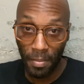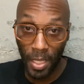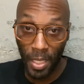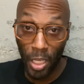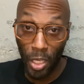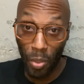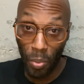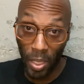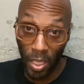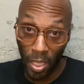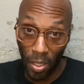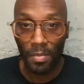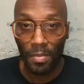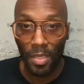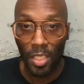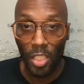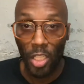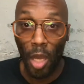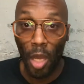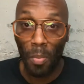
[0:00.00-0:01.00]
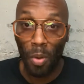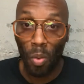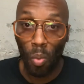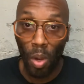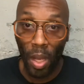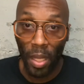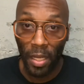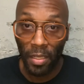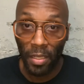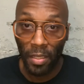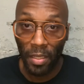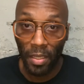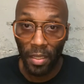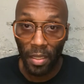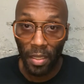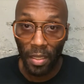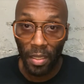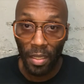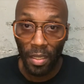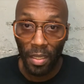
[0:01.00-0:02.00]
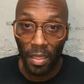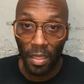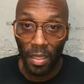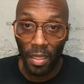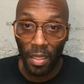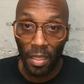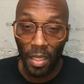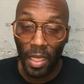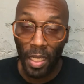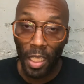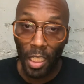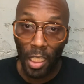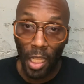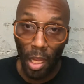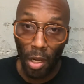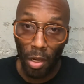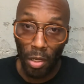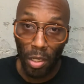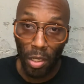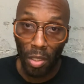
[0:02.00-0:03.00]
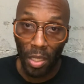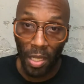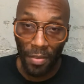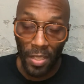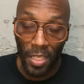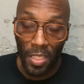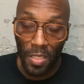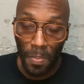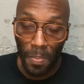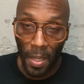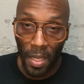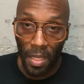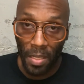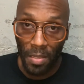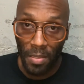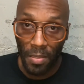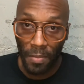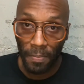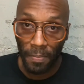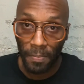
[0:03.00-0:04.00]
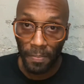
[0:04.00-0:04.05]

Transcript: Here we go. Number one, declutter your living space.